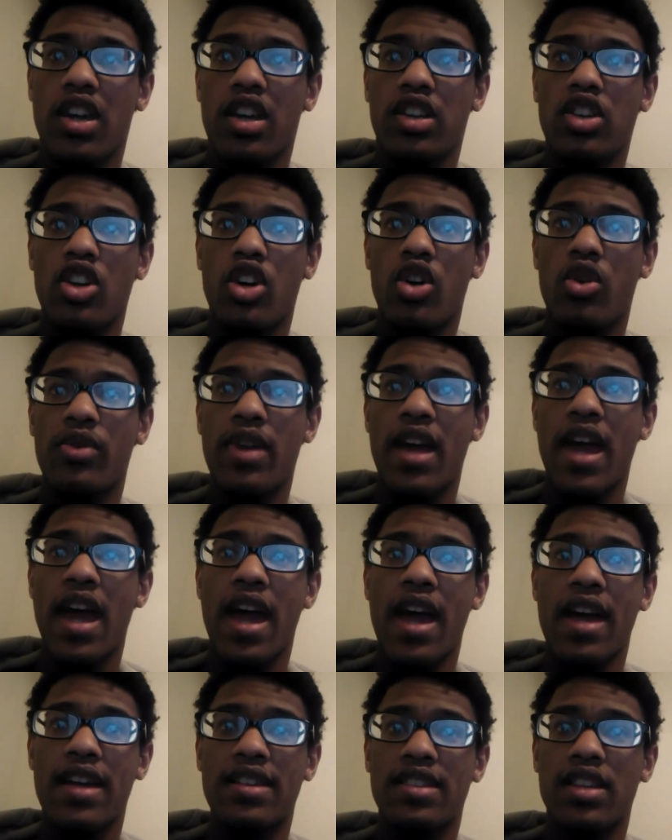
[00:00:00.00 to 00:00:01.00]
known
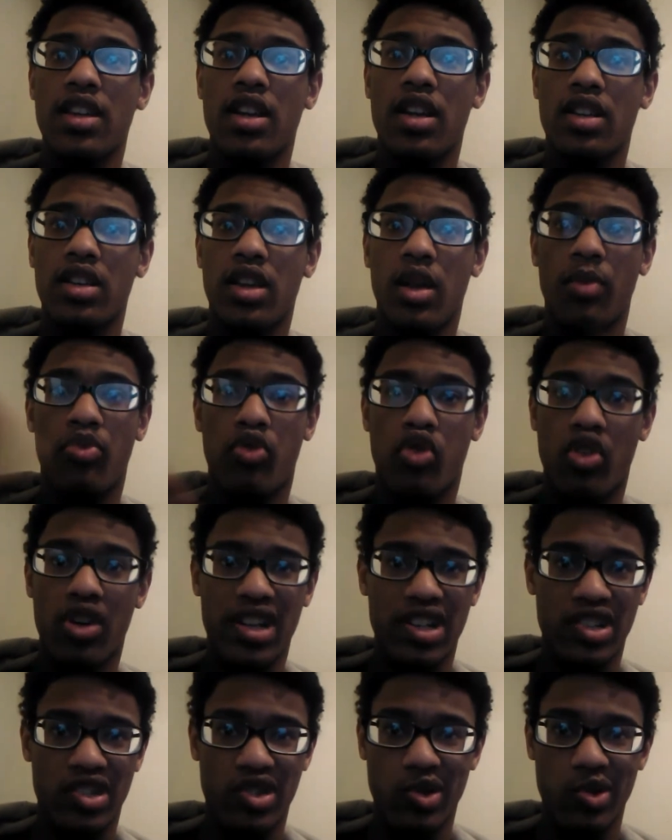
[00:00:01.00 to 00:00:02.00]
as the
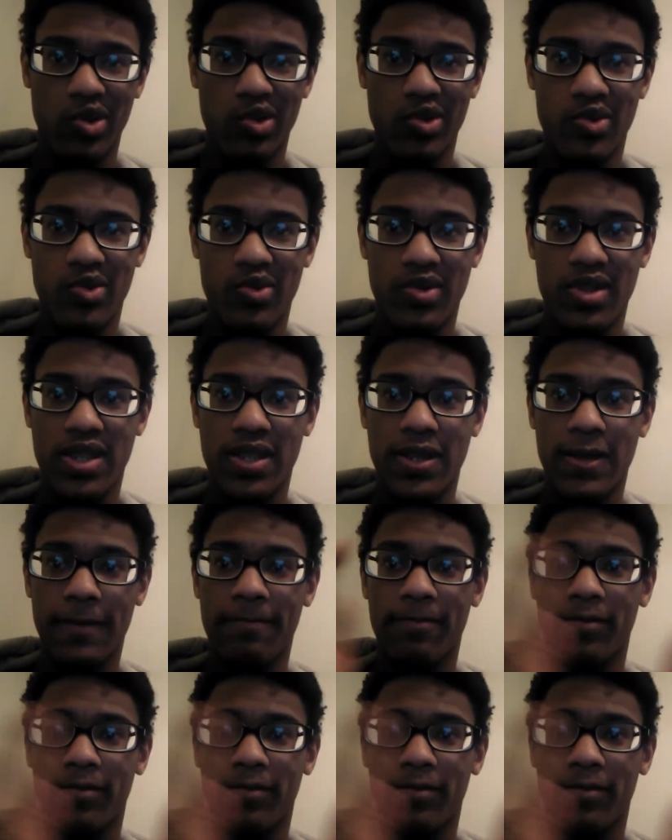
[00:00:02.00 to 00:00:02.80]
Predators